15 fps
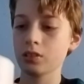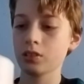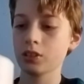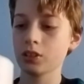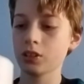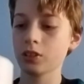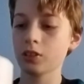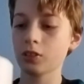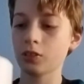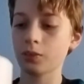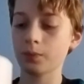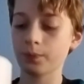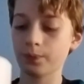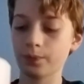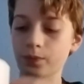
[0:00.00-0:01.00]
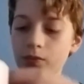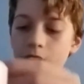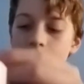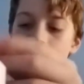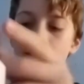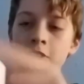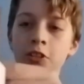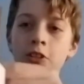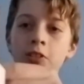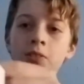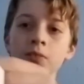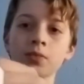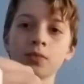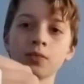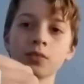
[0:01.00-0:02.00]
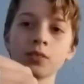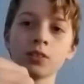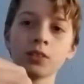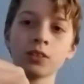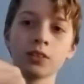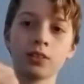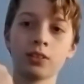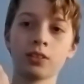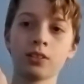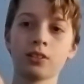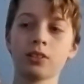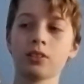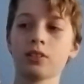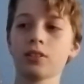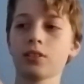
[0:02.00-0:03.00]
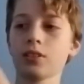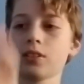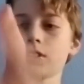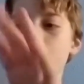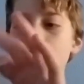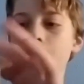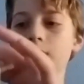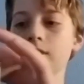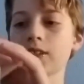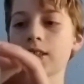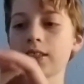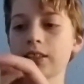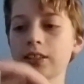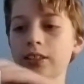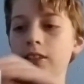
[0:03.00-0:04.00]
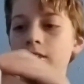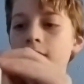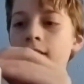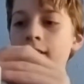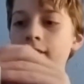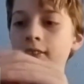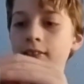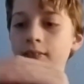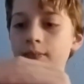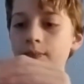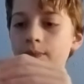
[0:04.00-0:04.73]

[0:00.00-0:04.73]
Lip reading: So, that's good. Getting the last layer on.